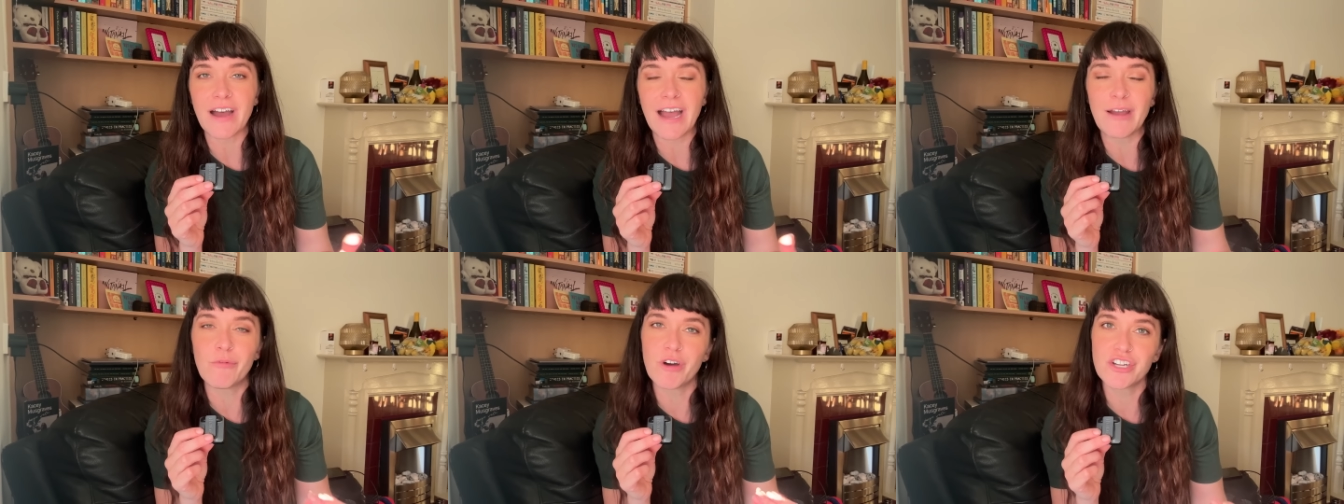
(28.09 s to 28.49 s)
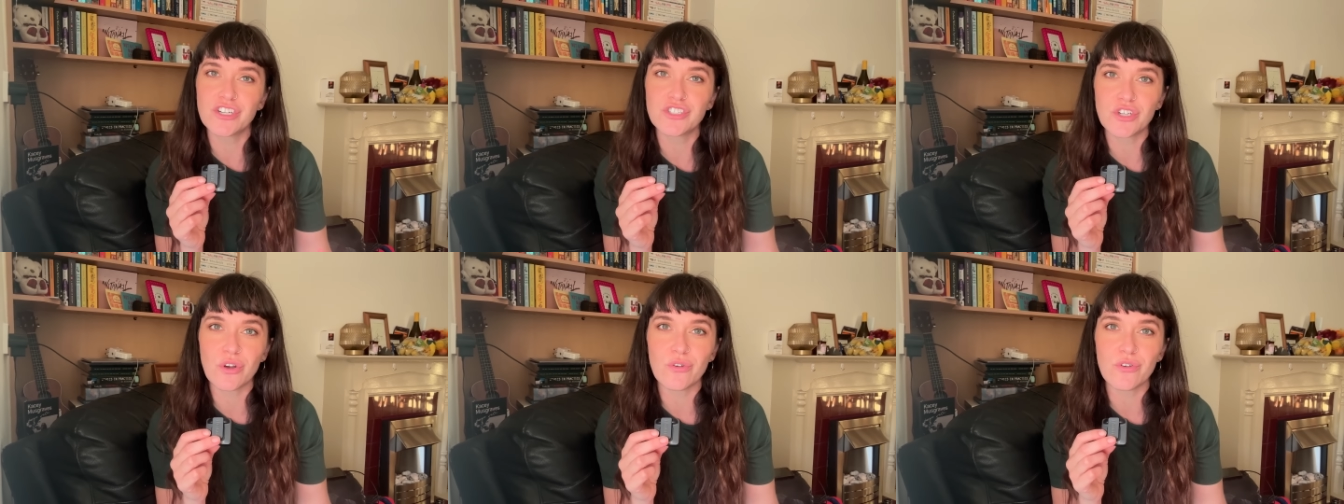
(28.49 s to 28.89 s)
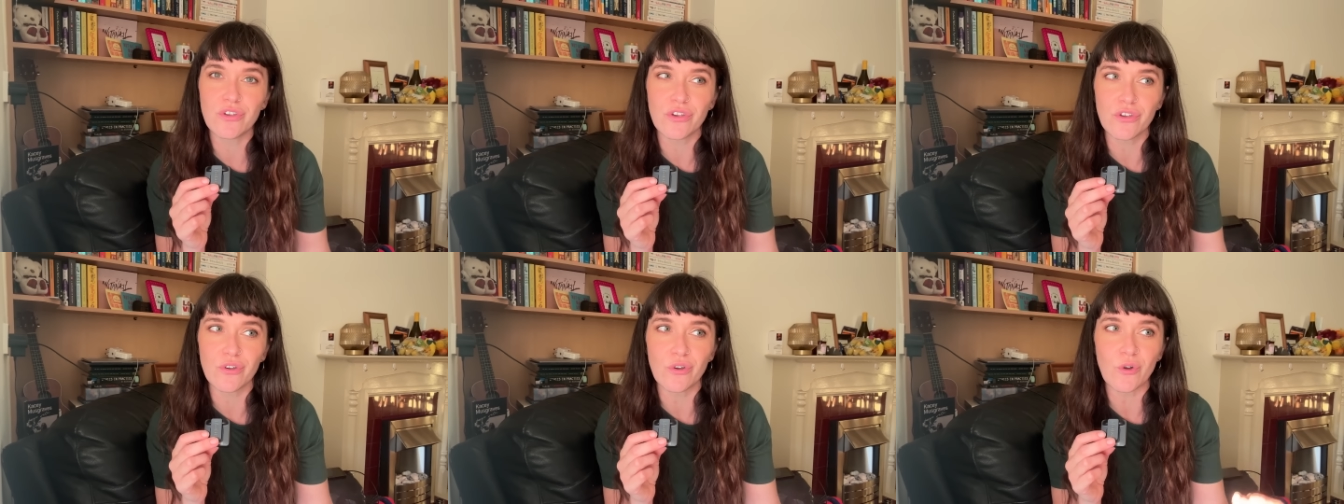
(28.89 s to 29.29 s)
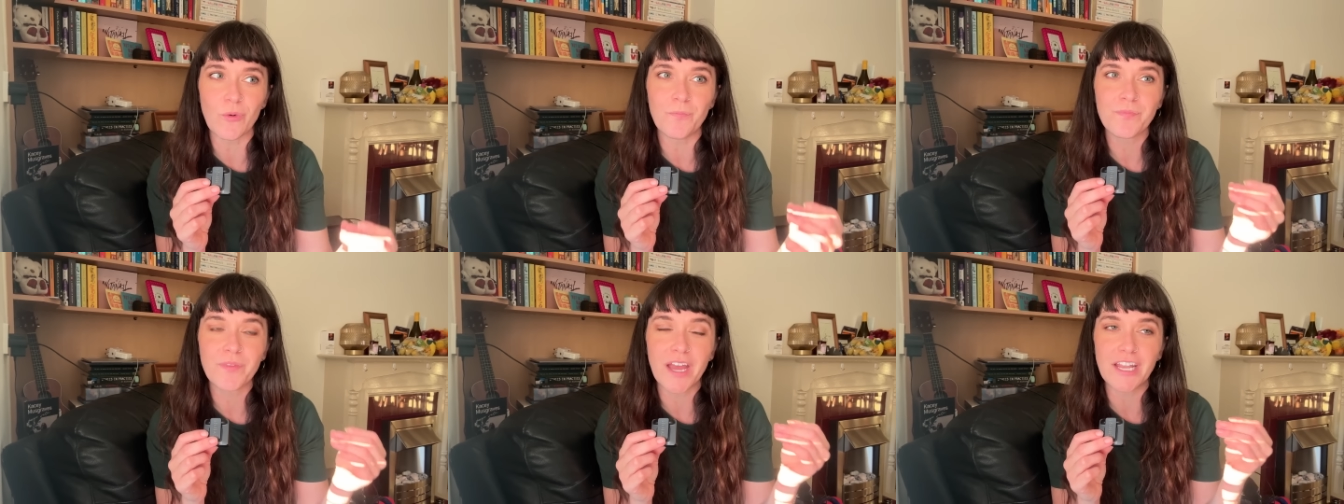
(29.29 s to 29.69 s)
I want to show you
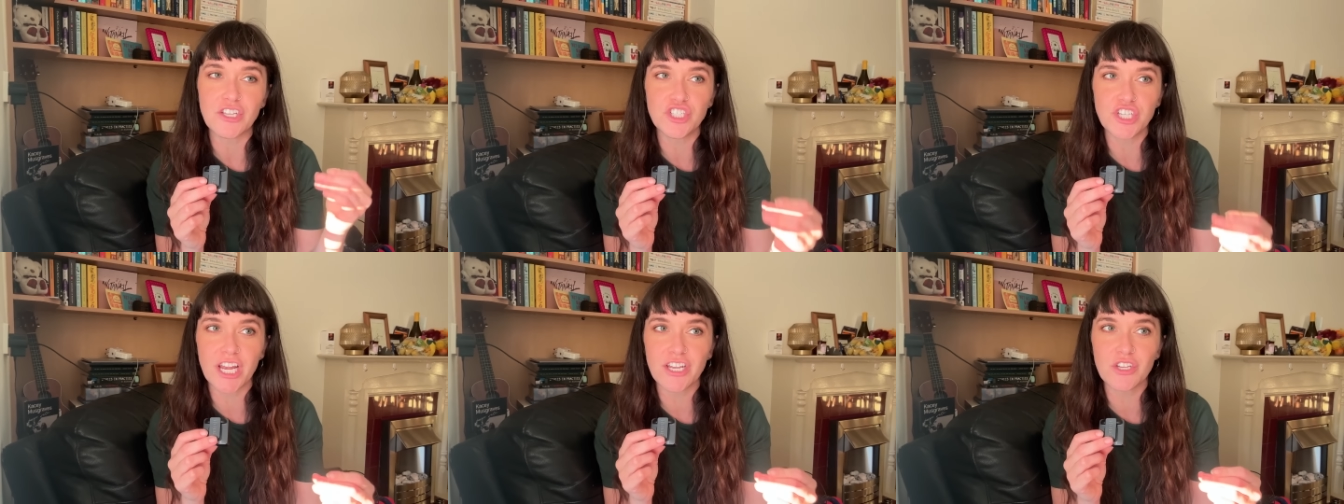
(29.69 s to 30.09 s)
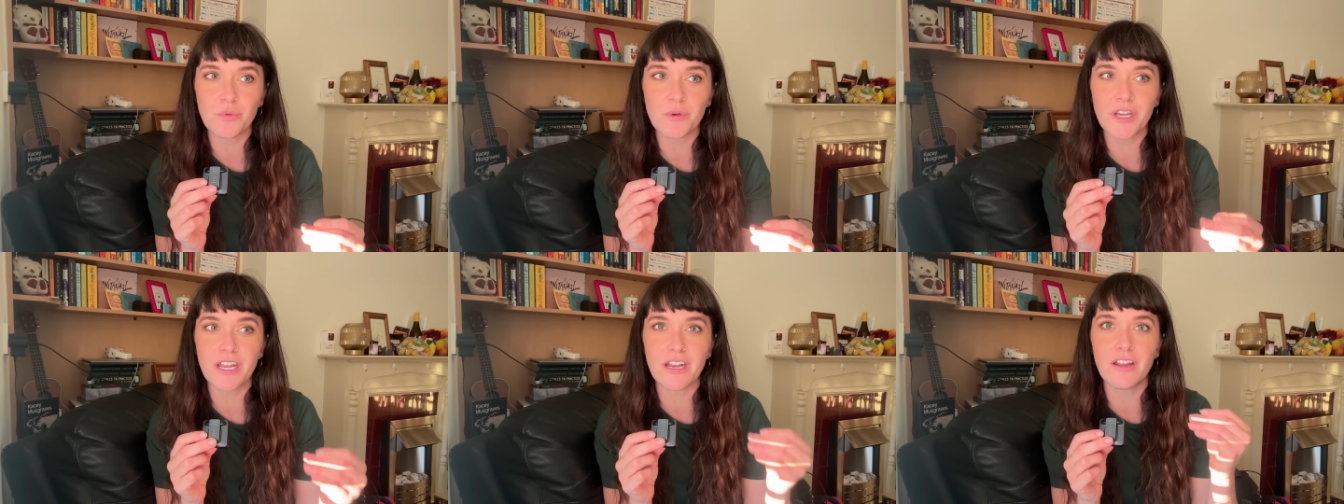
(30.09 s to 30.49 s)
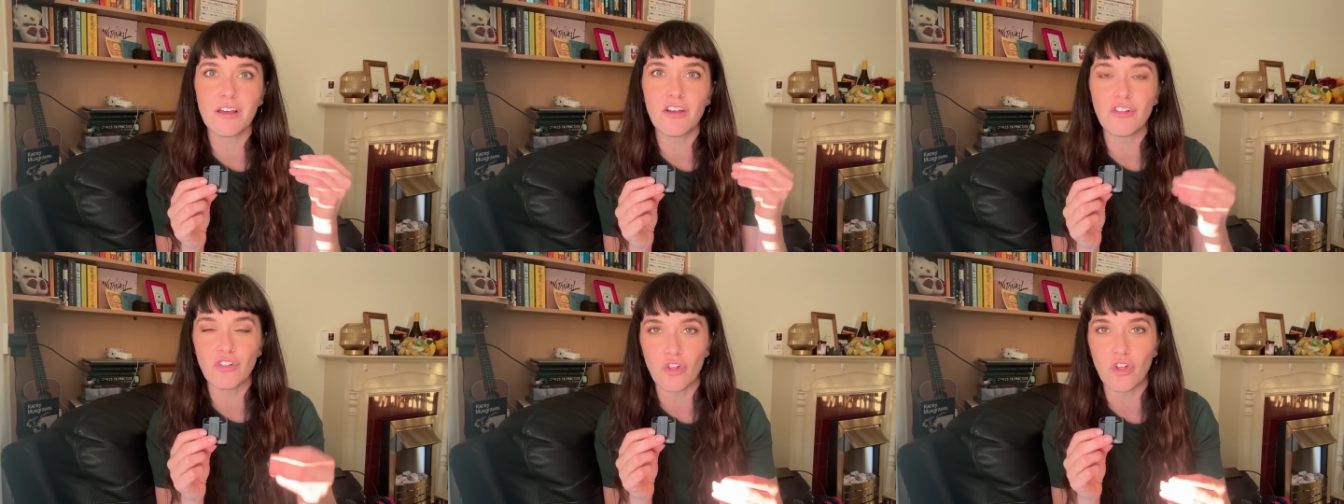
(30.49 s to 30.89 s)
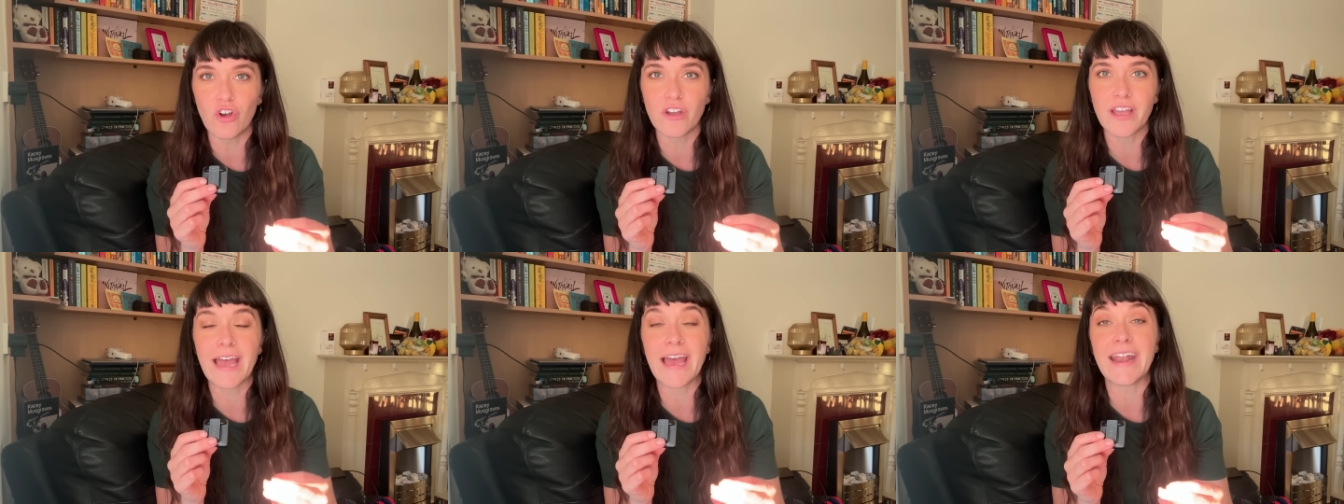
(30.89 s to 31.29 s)
a genuine
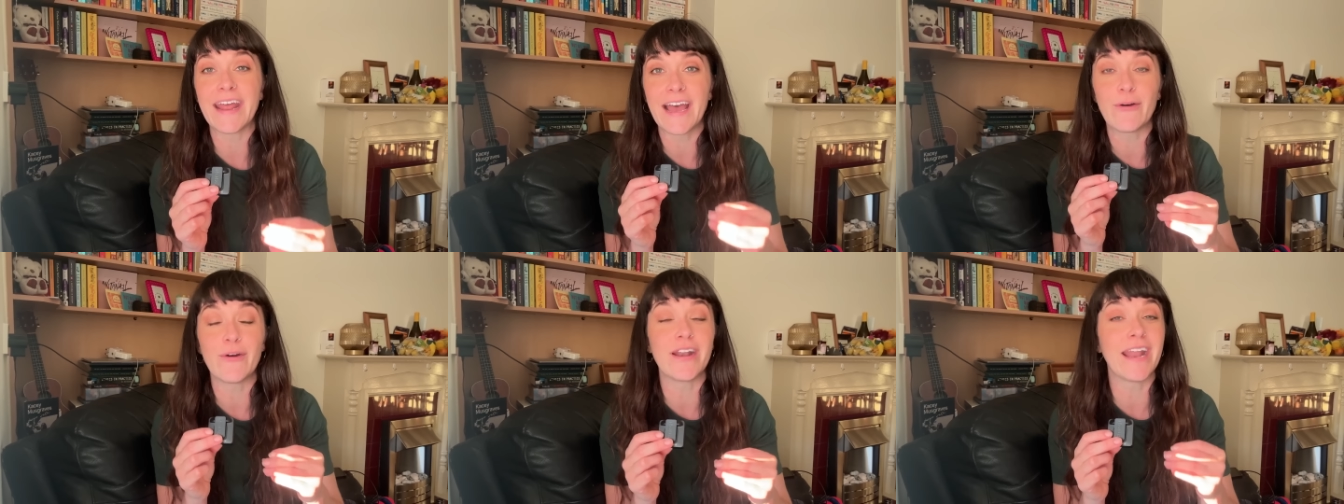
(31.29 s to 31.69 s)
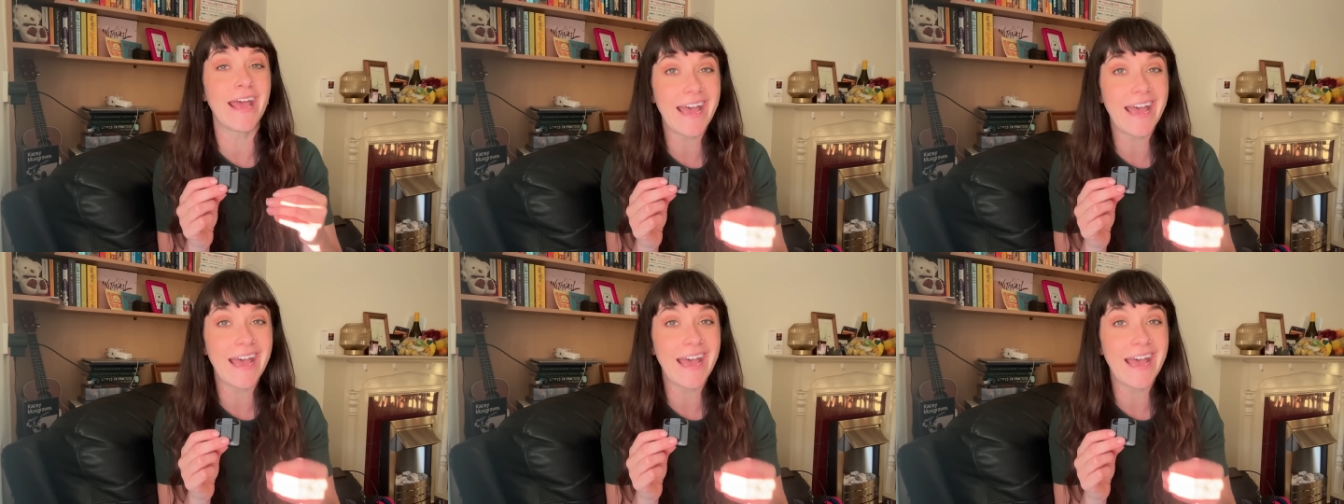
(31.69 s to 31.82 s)
look at how an